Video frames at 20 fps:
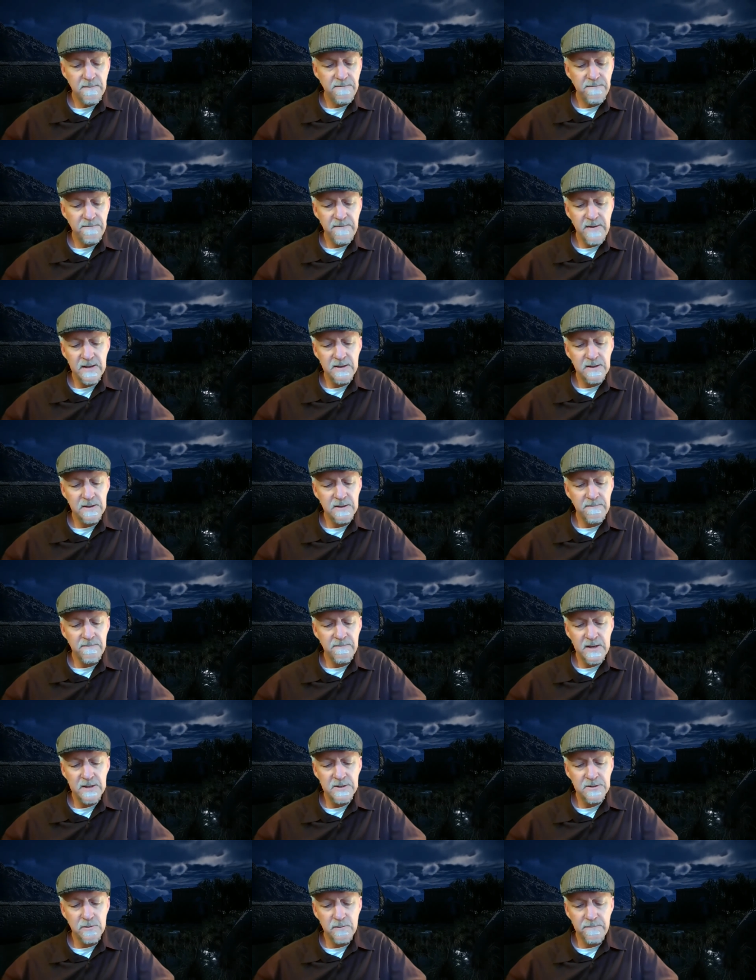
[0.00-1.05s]
fe- the
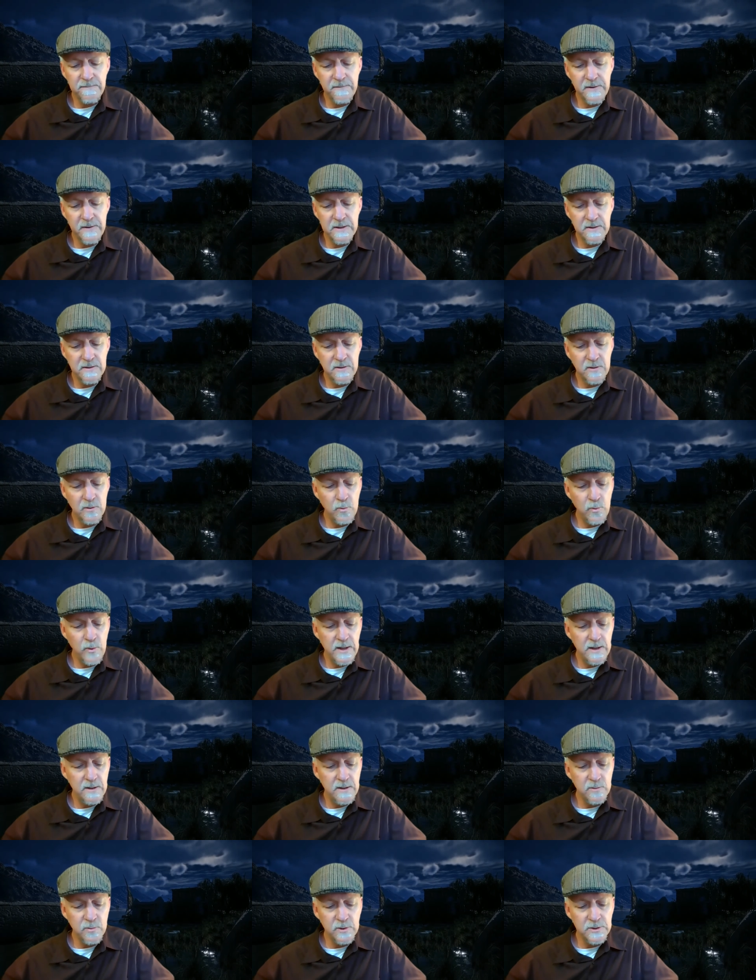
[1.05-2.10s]
vessel Friend of the
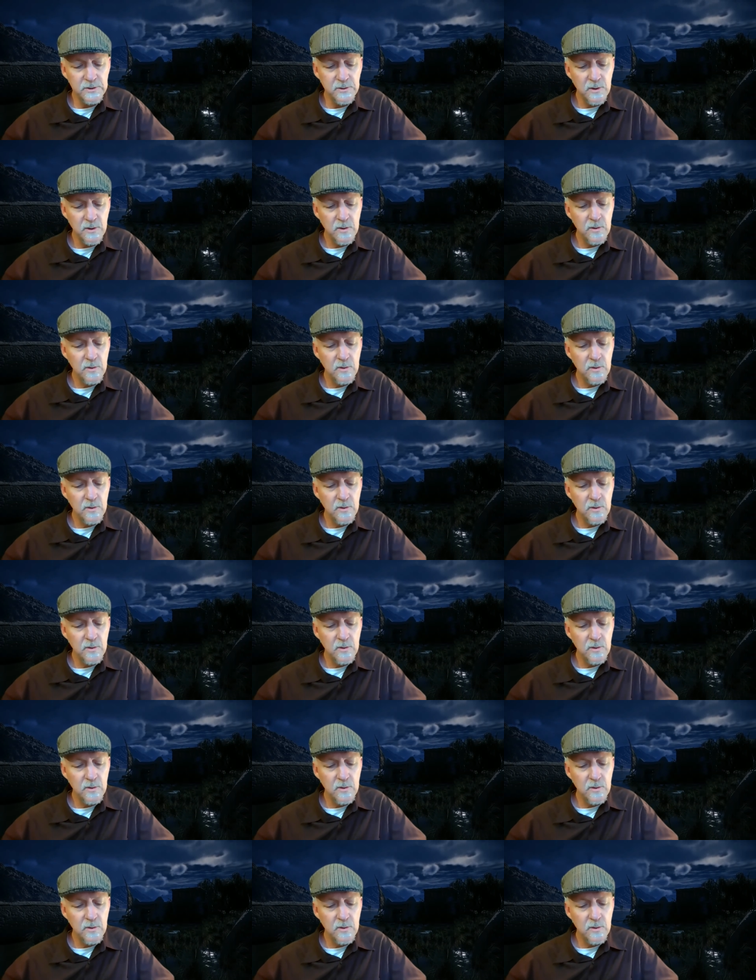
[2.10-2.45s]
Wind was